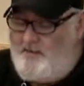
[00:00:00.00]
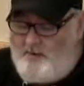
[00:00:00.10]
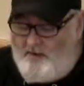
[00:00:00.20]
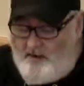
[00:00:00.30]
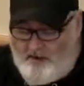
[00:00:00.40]

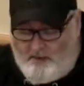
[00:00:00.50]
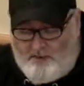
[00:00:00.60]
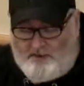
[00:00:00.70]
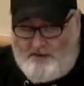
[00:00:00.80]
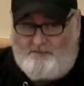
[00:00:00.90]
parade that
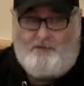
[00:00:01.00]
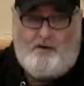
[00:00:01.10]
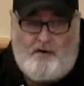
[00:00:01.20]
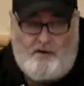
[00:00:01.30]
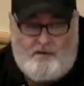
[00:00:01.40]
was set up for
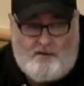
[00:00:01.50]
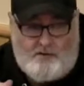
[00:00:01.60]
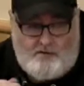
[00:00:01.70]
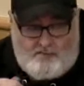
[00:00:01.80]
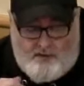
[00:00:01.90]
her.
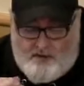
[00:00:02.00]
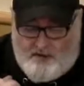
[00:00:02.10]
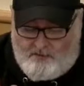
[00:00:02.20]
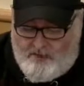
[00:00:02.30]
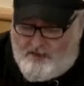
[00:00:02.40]
So it
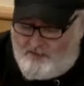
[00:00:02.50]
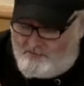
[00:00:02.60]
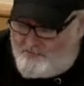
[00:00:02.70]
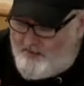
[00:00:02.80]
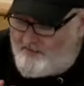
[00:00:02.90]
really
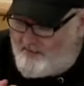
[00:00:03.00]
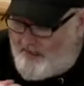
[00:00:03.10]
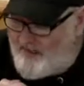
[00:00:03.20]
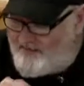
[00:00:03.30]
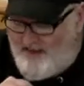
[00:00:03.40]
means a
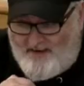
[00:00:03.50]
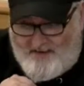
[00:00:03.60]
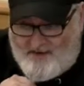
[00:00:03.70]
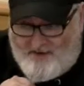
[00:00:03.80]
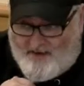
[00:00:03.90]
lot. It's not
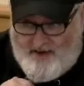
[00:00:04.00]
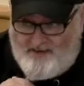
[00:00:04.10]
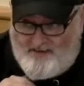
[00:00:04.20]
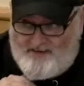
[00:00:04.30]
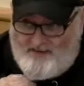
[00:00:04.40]
just for
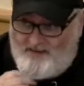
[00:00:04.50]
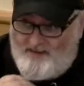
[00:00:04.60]
kids.